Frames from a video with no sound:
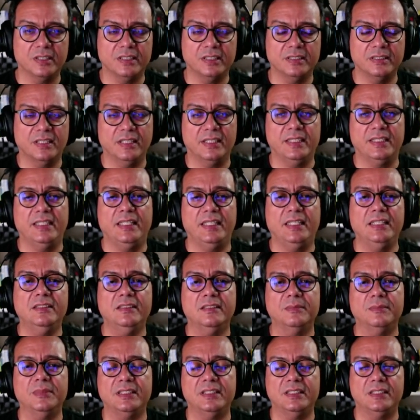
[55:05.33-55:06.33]
Is like
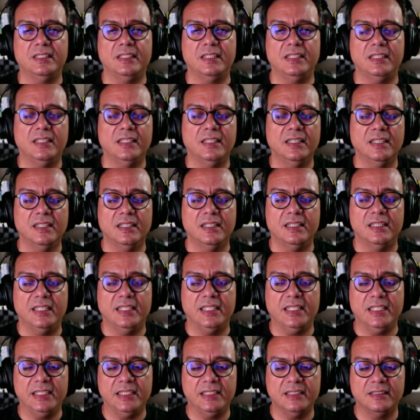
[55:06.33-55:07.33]
intimacy
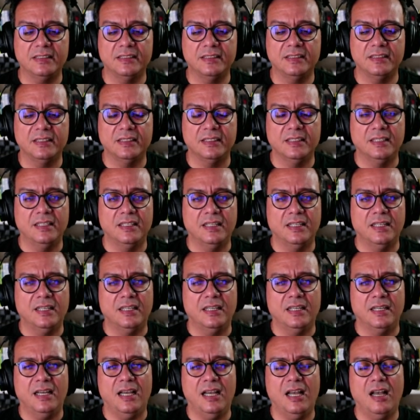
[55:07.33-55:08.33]
is
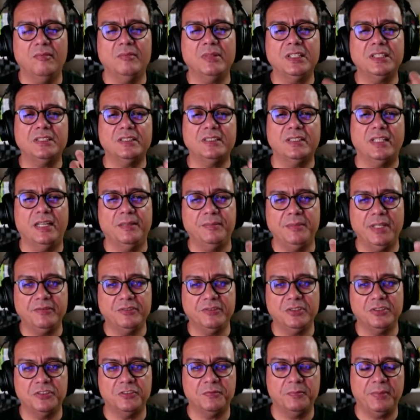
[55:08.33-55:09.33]
how much time have
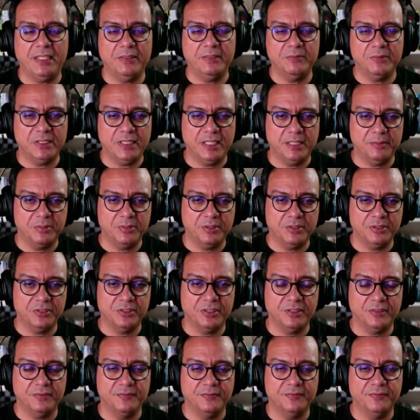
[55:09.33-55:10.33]
you spent with that
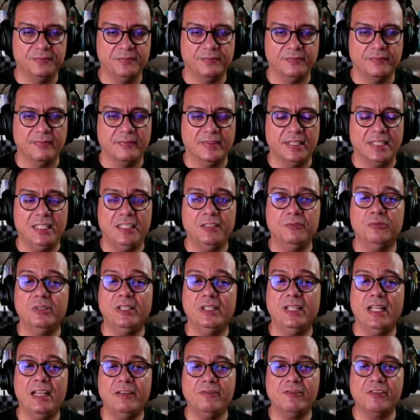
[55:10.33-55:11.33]
person? If we
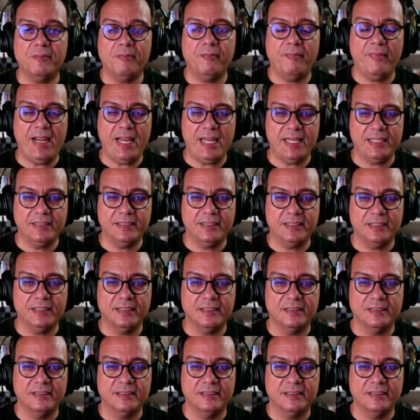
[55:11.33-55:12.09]
never met,